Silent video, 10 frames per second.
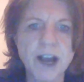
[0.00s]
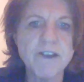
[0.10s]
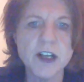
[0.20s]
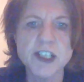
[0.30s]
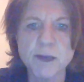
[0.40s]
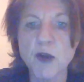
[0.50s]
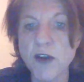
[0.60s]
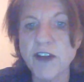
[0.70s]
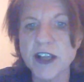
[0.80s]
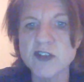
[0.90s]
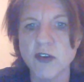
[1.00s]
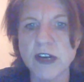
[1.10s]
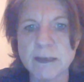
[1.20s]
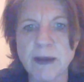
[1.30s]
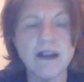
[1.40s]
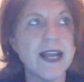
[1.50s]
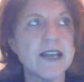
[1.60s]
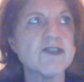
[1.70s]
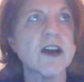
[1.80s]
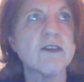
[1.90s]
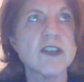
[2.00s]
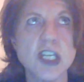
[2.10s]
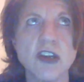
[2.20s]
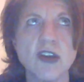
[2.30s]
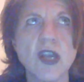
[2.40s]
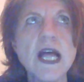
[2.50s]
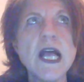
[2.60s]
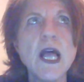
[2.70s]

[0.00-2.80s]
I've heard some horrific stories about land travel too,